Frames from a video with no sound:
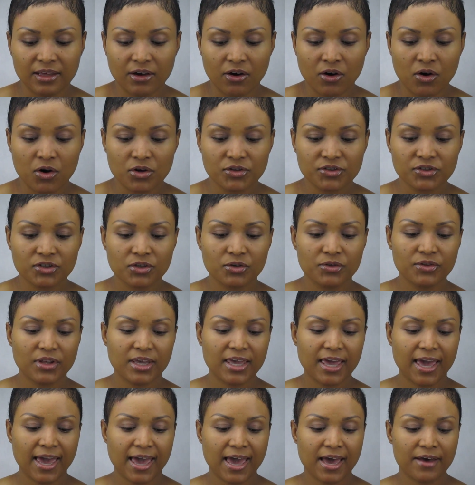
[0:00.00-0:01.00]
Also,
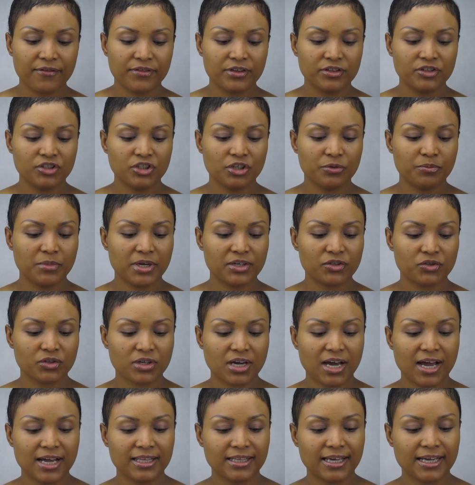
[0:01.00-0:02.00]
they have the geometric
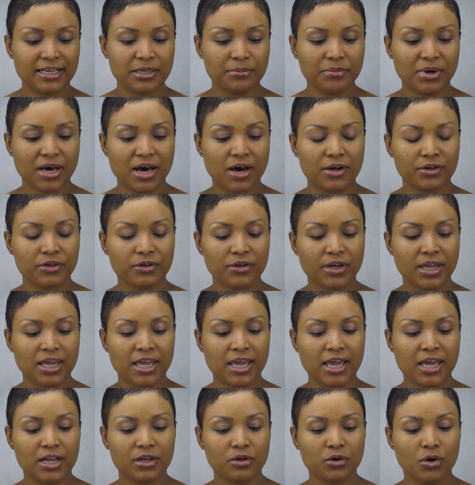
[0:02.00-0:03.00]
highlighting powder
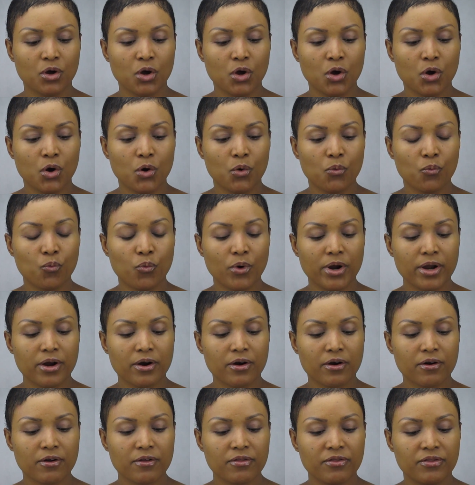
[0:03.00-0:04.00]
in
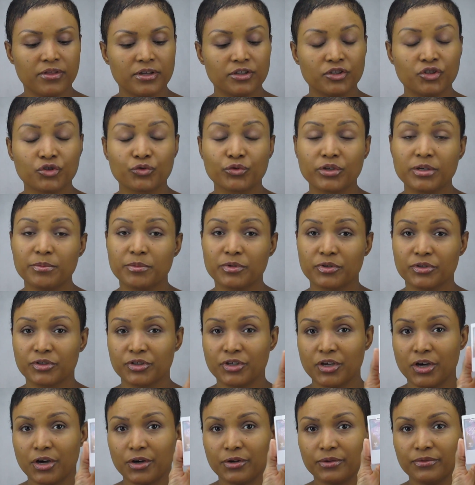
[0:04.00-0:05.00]
Where the Dreamers
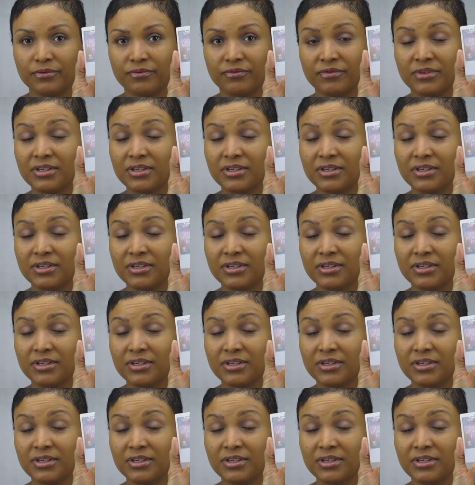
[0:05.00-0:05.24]
Go.